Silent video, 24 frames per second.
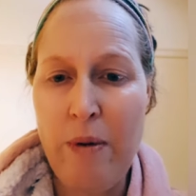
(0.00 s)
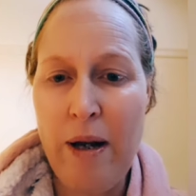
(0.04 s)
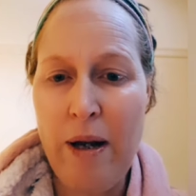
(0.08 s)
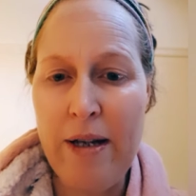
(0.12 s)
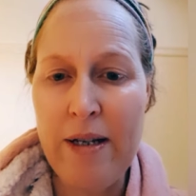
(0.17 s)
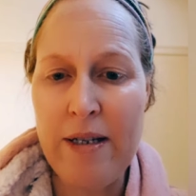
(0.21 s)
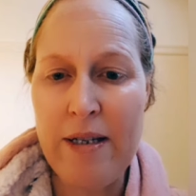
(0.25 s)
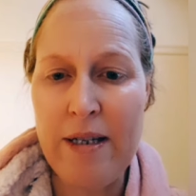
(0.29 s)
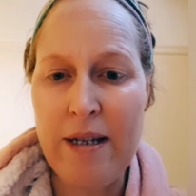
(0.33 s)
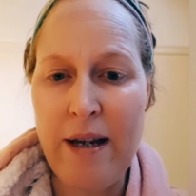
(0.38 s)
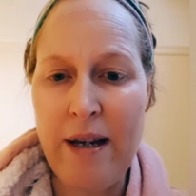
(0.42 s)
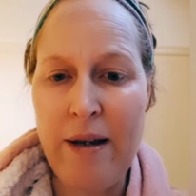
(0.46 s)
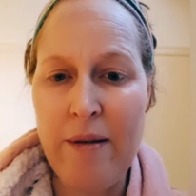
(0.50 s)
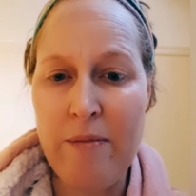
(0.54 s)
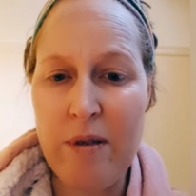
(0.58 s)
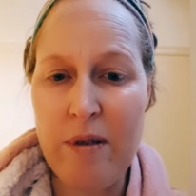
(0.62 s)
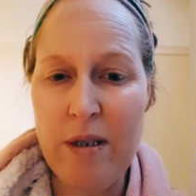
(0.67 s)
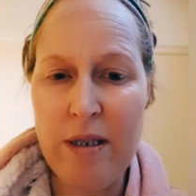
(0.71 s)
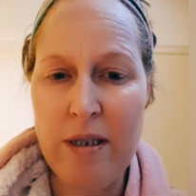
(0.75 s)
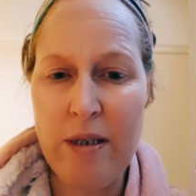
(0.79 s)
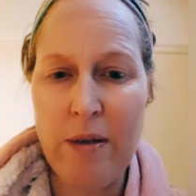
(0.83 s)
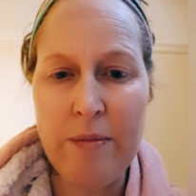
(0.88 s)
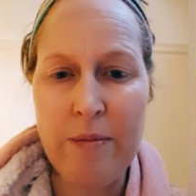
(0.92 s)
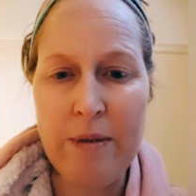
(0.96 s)
But
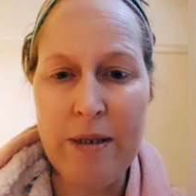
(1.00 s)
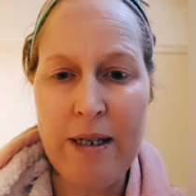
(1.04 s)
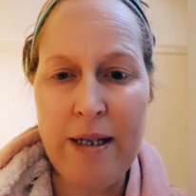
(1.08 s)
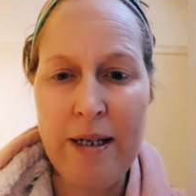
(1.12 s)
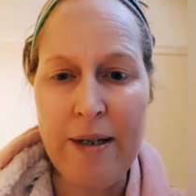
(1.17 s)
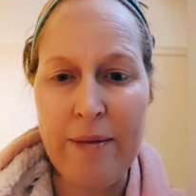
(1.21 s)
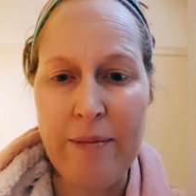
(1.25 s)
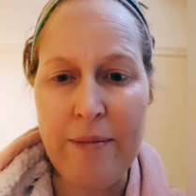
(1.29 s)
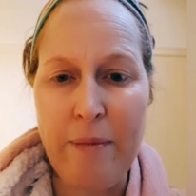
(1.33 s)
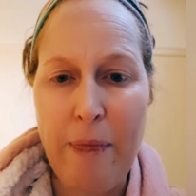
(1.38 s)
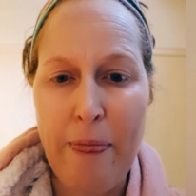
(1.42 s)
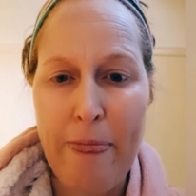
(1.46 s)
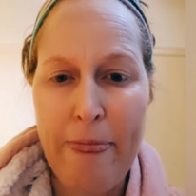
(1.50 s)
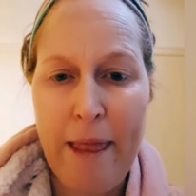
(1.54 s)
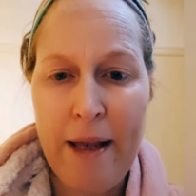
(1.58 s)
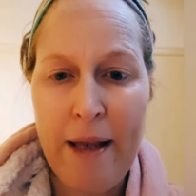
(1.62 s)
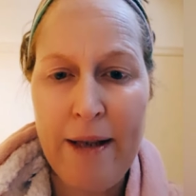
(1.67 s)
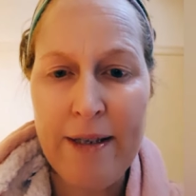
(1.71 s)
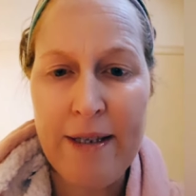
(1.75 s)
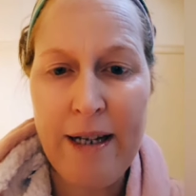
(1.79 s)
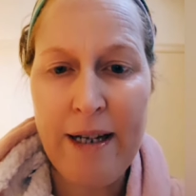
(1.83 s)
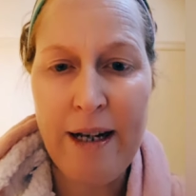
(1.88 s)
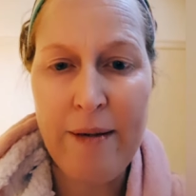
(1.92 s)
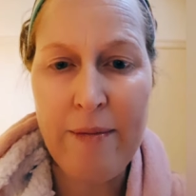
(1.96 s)
do you get what I'm saying?
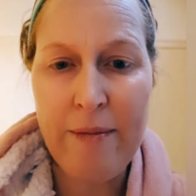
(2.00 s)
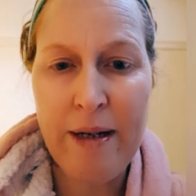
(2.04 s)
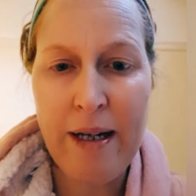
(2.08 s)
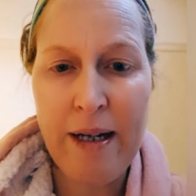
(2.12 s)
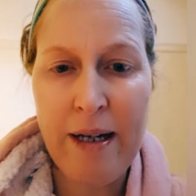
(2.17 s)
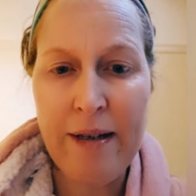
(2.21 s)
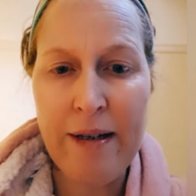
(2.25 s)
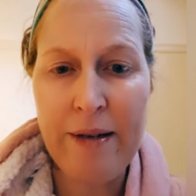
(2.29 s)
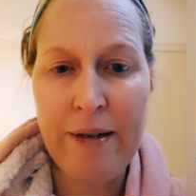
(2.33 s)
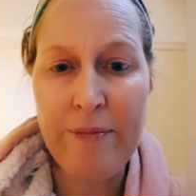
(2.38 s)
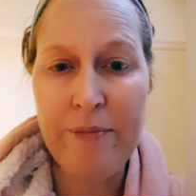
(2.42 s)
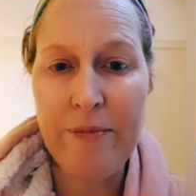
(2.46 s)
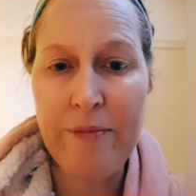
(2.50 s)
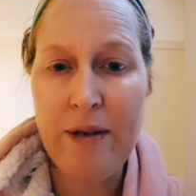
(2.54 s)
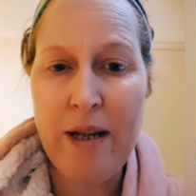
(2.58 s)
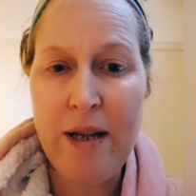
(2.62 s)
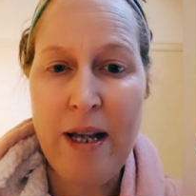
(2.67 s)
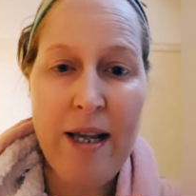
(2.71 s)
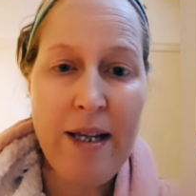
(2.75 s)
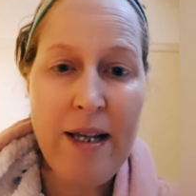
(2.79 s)
It's an app, ain't it?